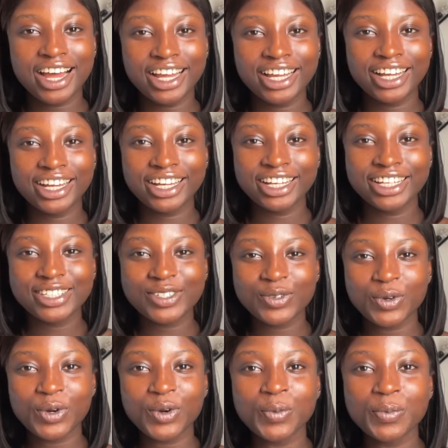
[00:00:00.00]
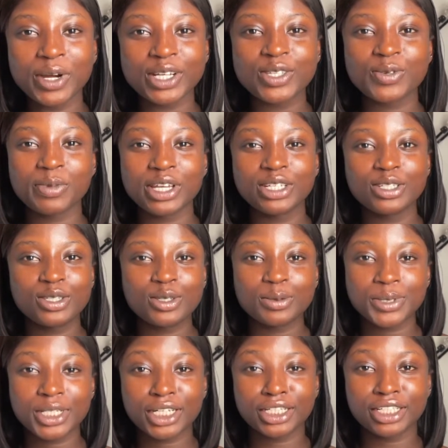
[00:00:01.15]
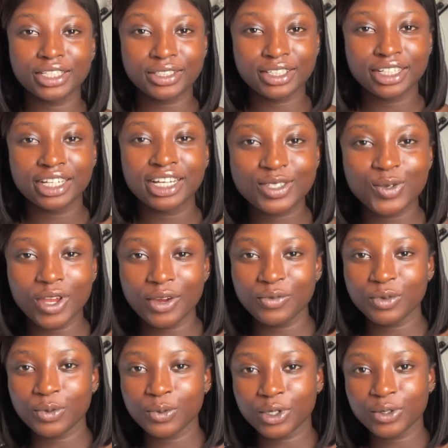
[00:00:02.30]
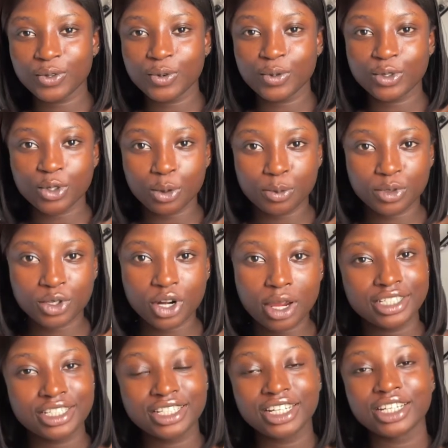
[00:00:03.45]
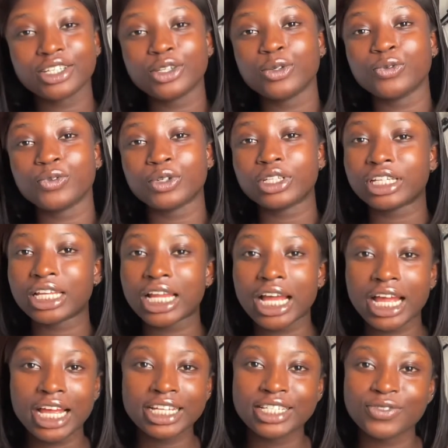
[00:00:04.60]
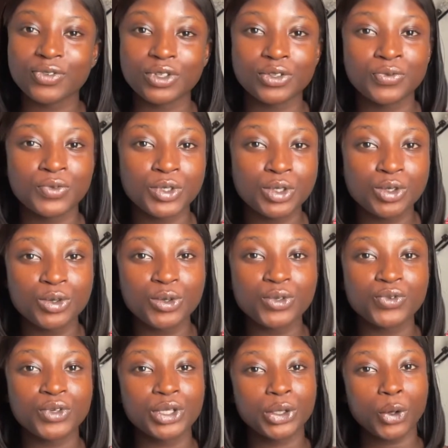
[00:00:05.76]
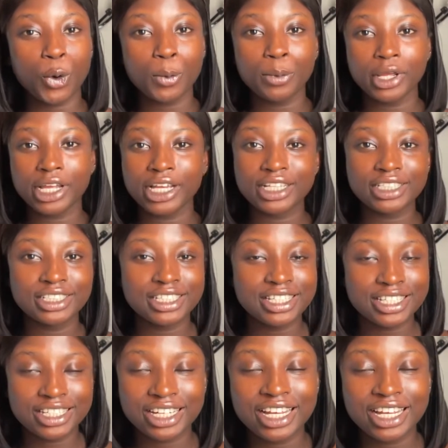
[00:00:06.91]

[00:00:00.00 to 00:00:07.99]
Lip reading: Hi guys, welcome back to my YouTube channel. To everyone who subscribed, thank you for the likes, for the views, for the comments.